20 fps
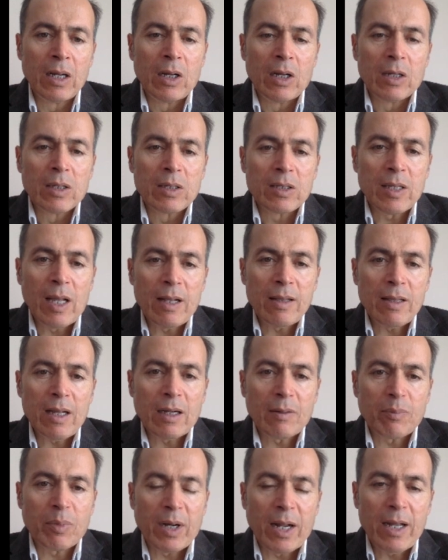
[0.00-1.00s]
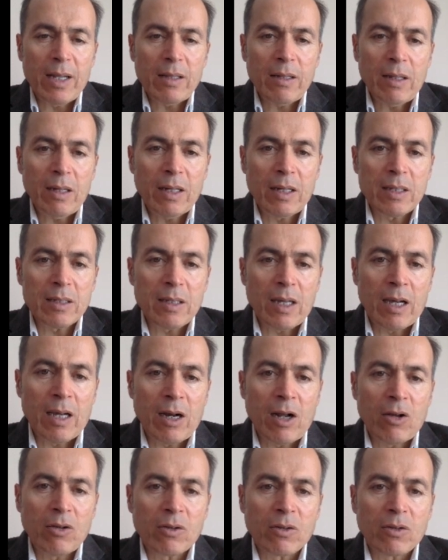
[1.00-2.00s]
Standard bread has
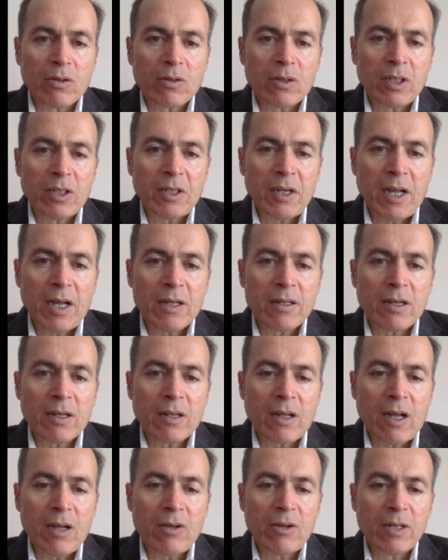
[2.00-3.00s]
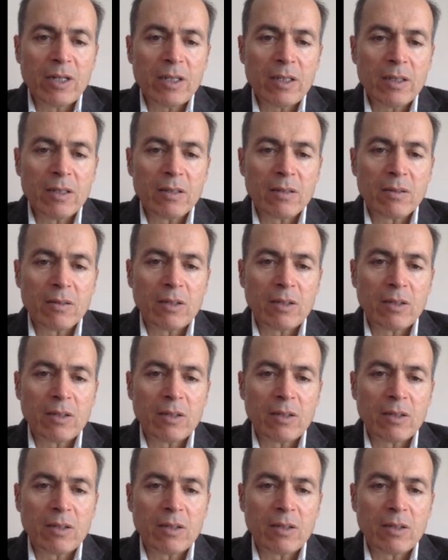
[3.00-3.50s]
around 300 calories.